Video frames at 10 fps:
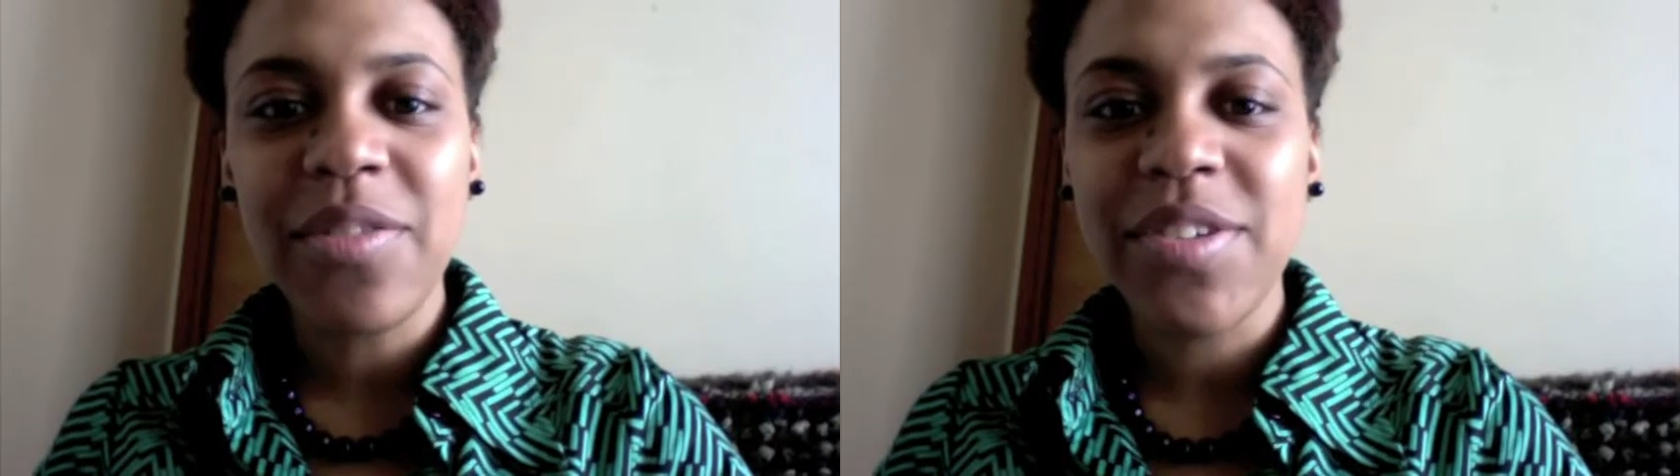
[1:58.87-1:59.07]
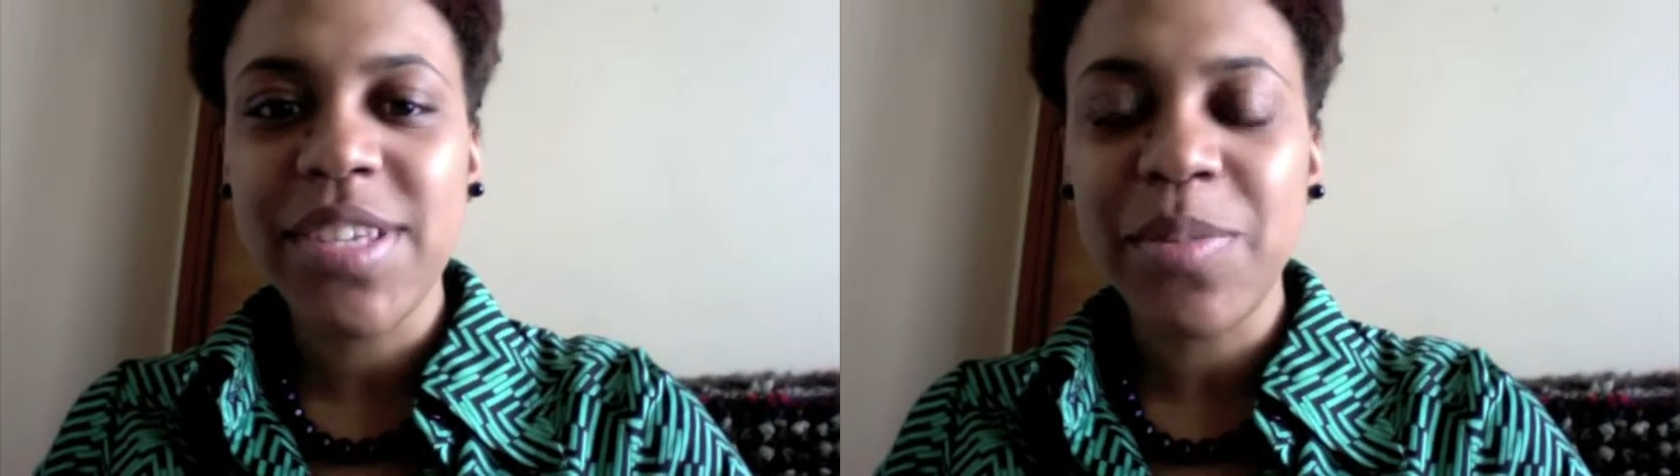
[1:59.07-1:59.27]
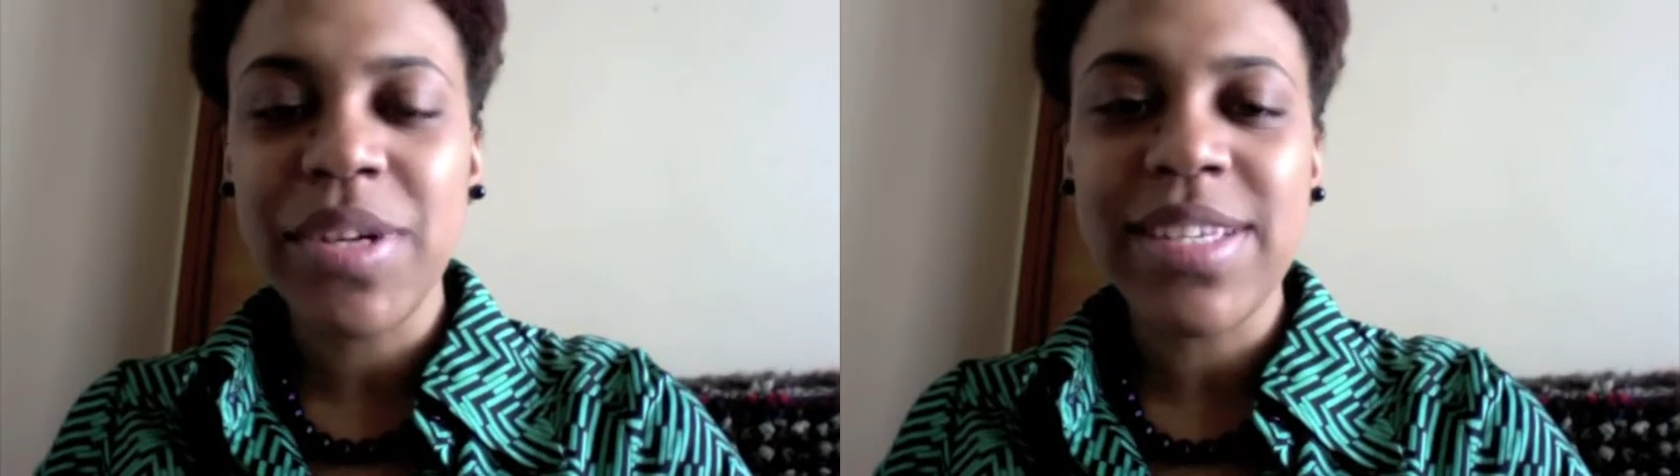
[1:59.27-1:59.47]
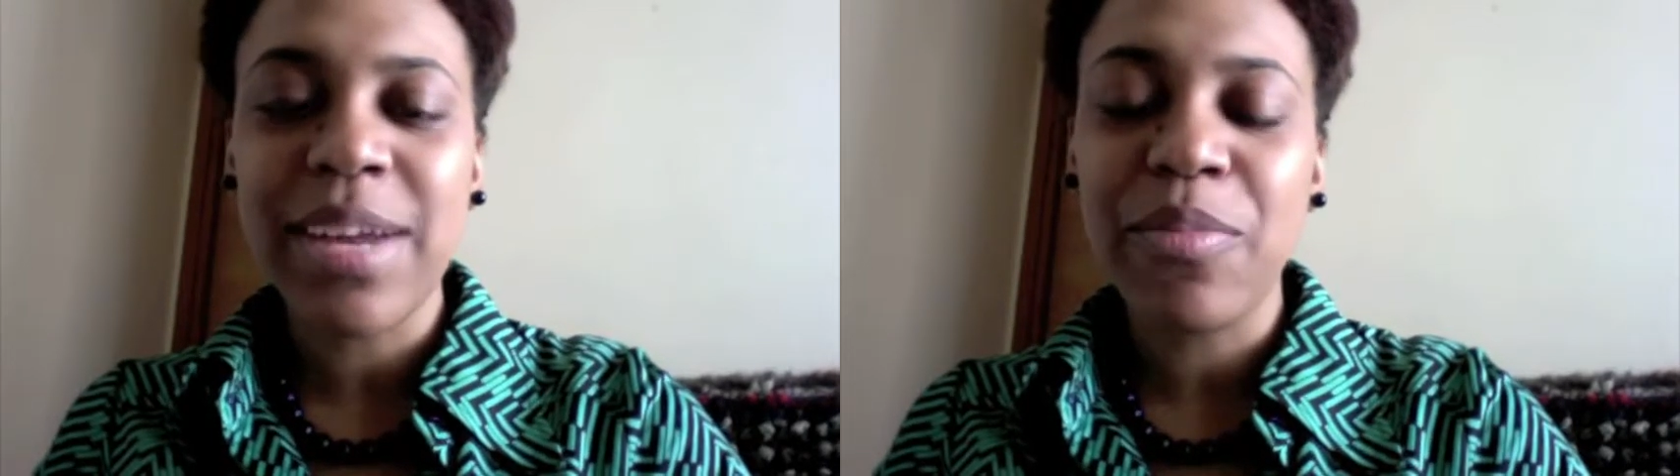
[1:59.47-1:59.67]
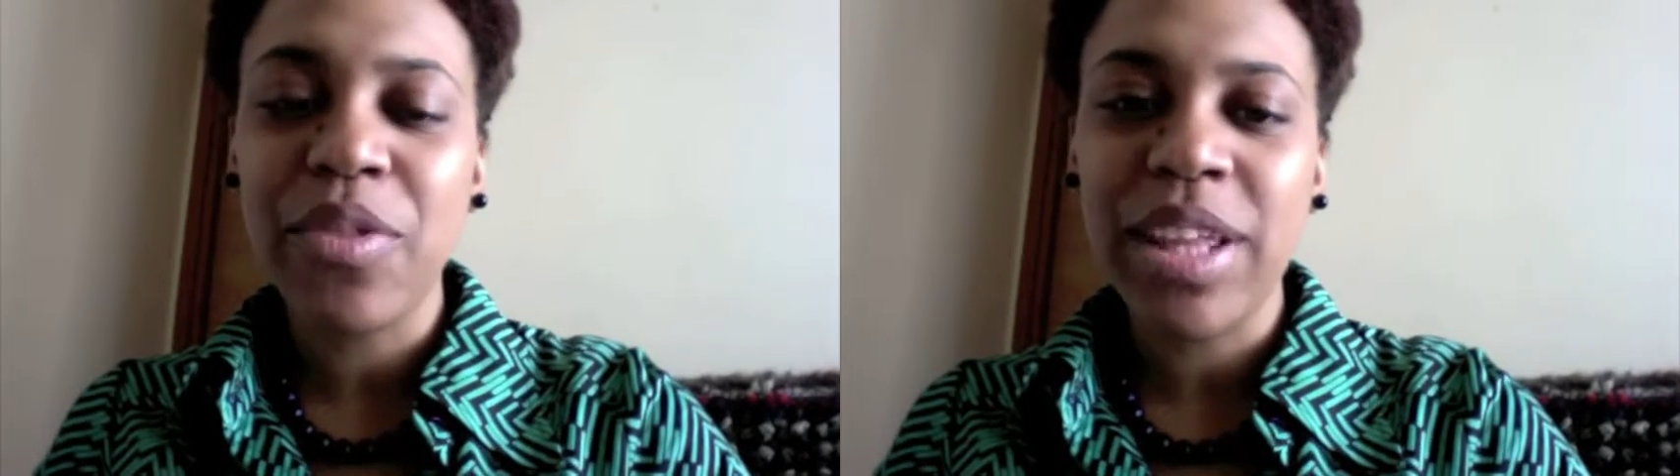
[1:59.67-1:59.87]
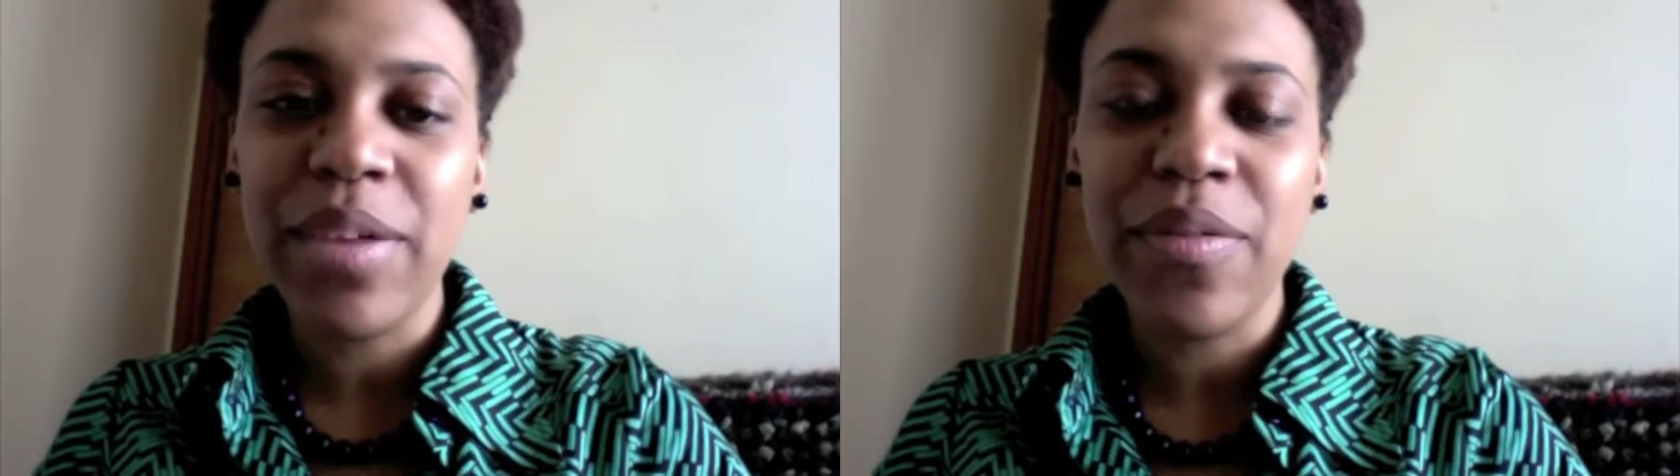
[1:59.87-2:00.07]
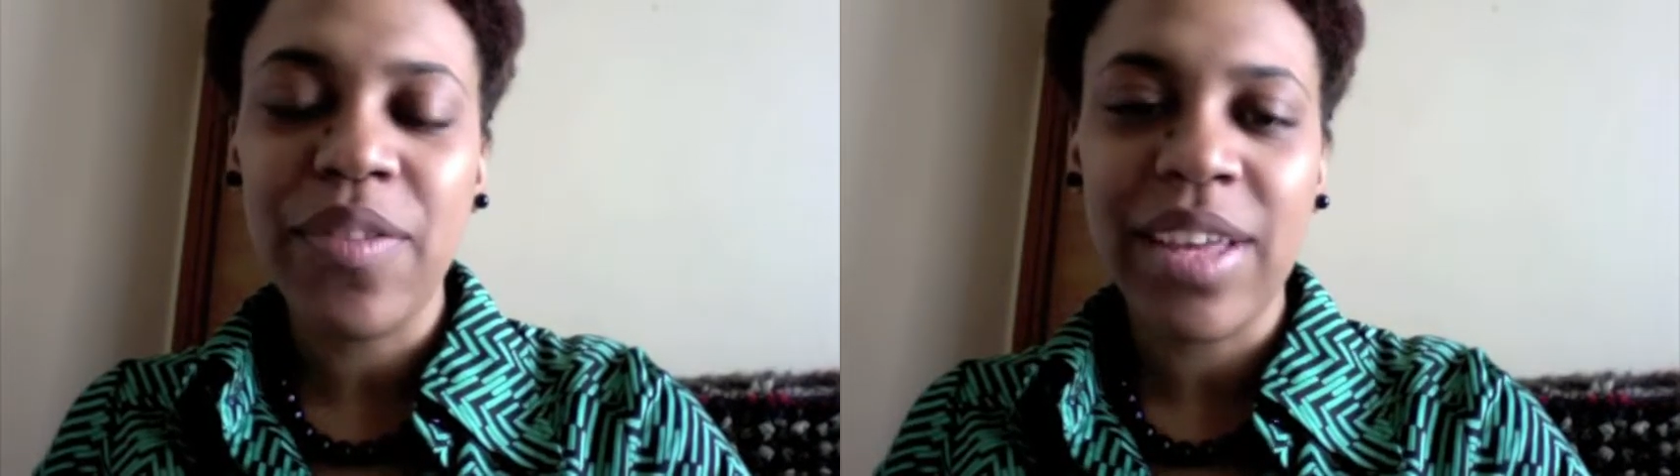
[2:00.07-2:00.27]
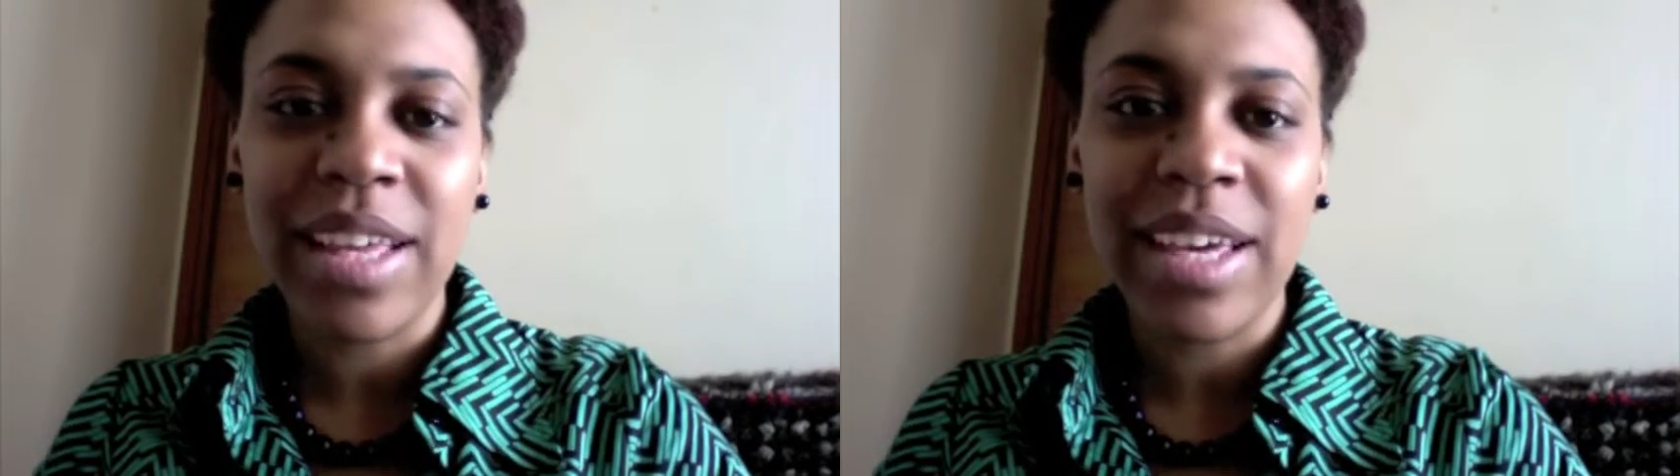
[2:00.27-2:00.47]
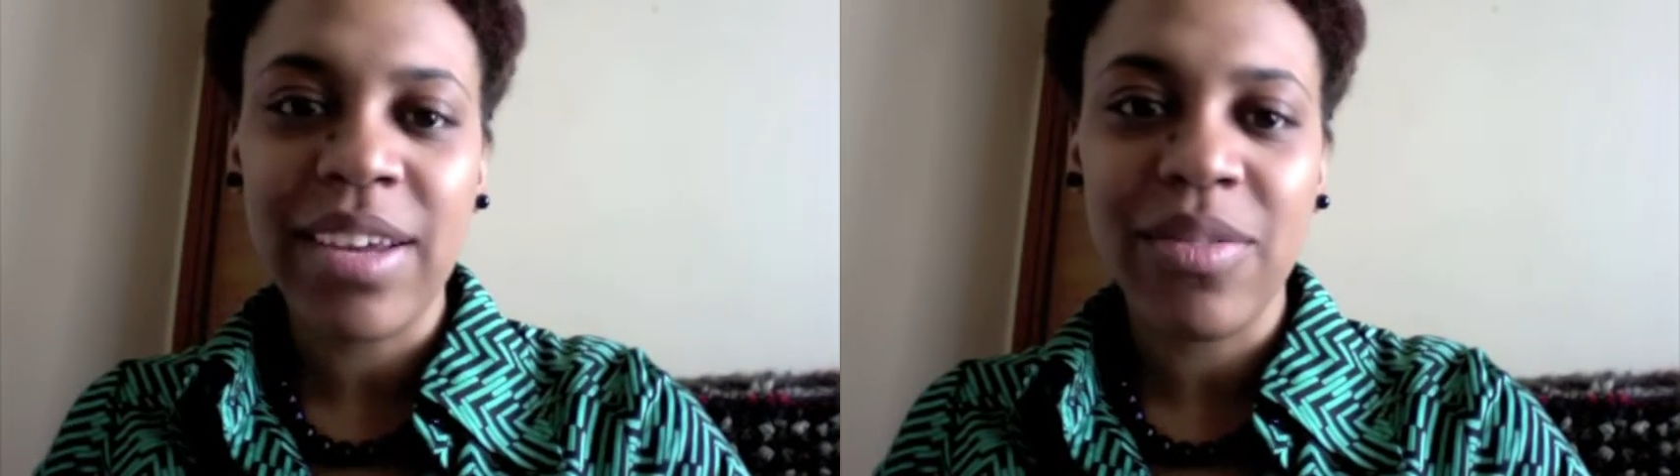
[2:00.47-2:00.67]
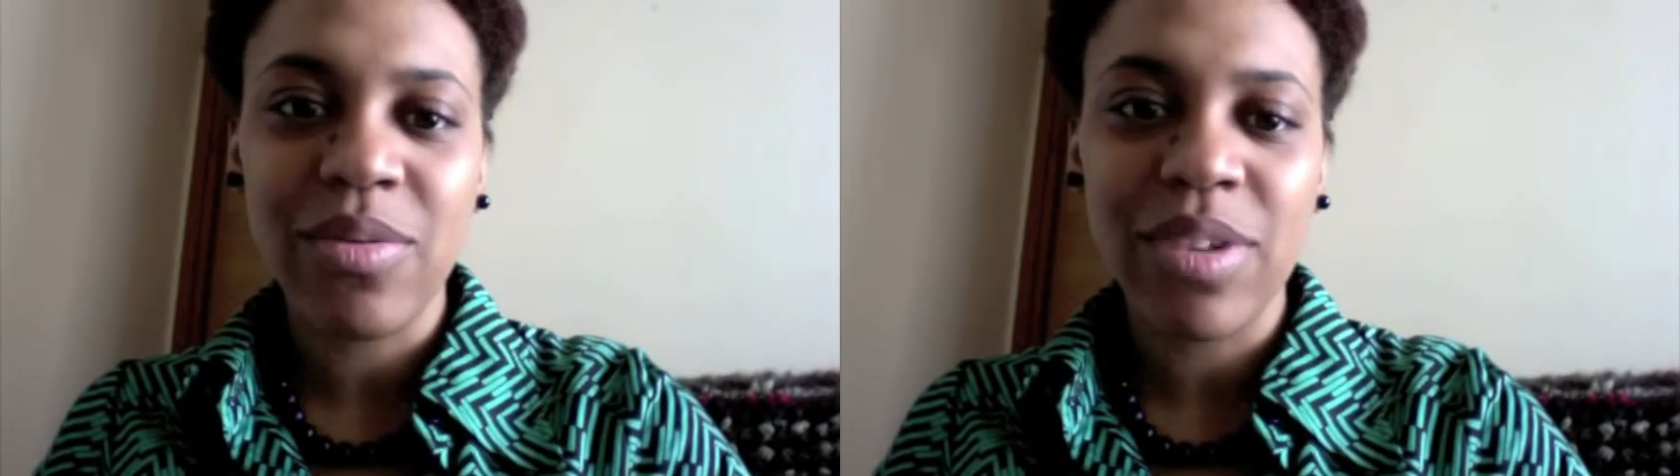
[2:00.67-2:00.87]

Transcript: for some reason I'm really feeling it.